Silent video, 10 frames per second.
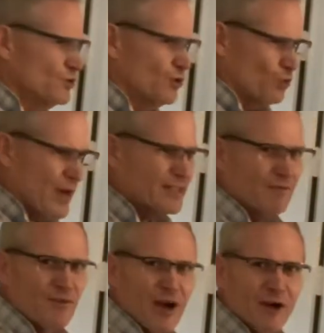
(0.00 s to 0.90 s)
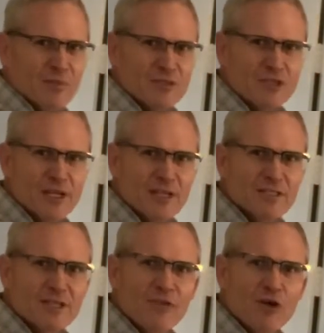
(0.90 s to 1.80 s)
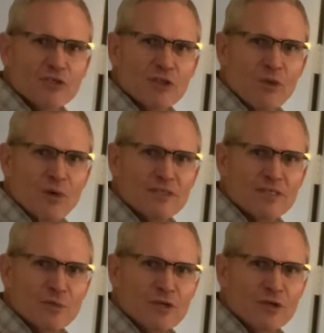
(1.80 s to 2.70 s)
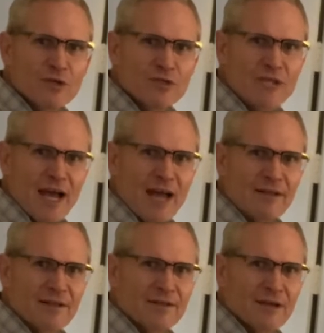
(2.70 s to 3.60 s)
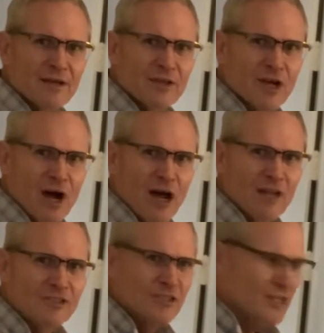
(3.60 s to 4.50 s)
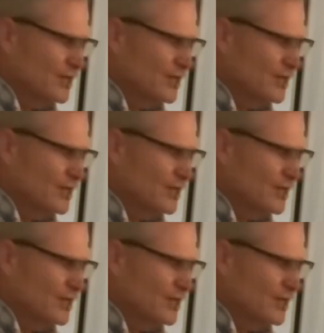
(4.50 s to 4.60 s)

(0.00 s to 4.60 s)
the rectifier machines, and those are the ones that we use at the college.